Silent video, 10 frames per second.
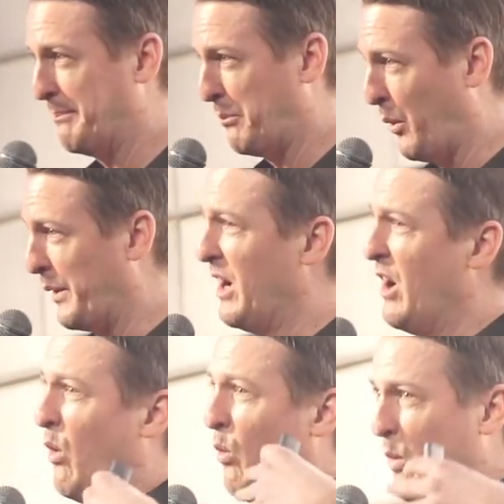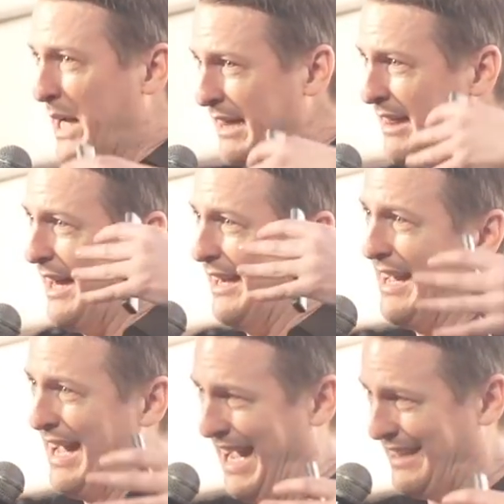on board, we then
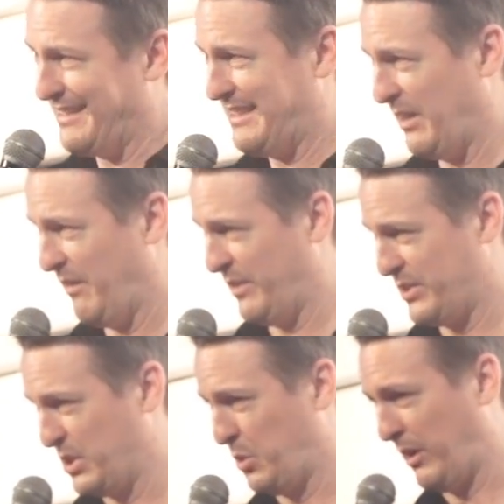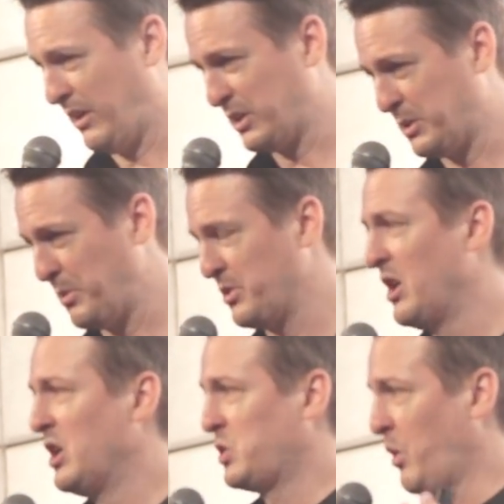had to sell the vision to our customers,
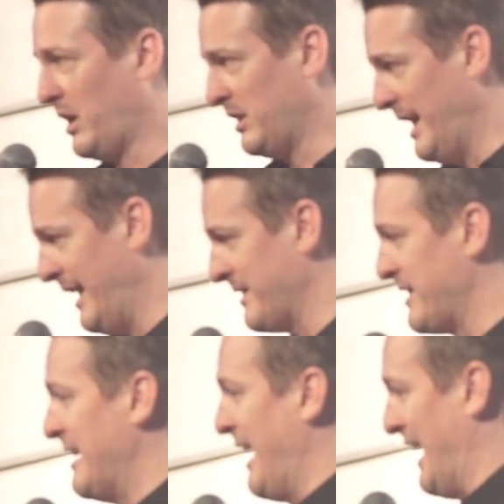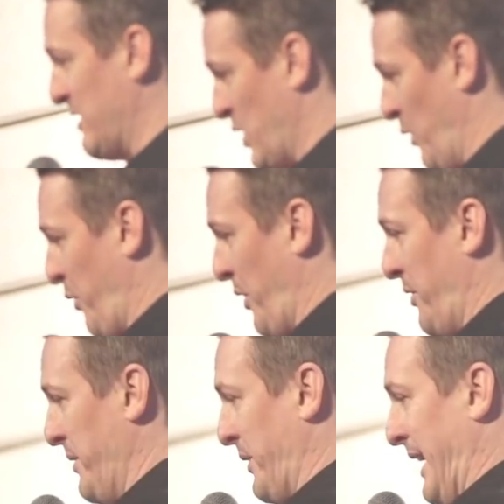to our clients, and so
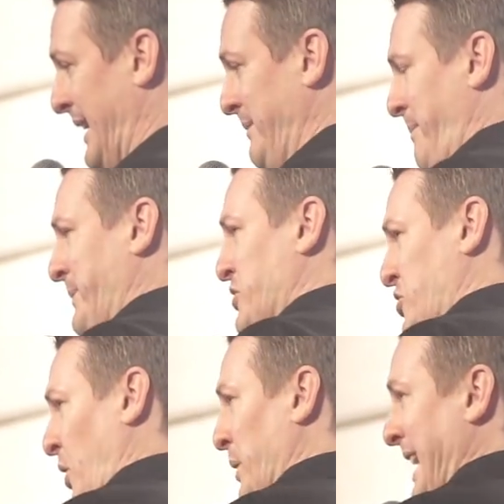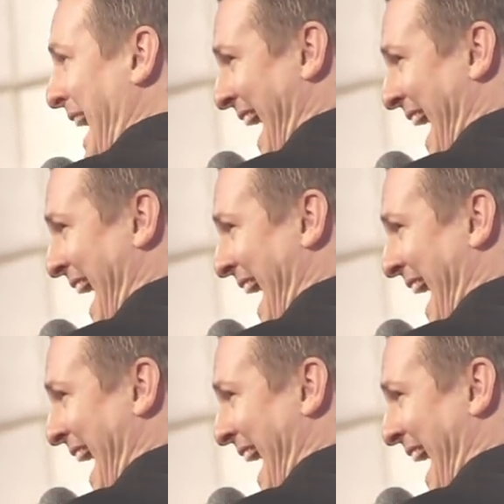forth, okay? So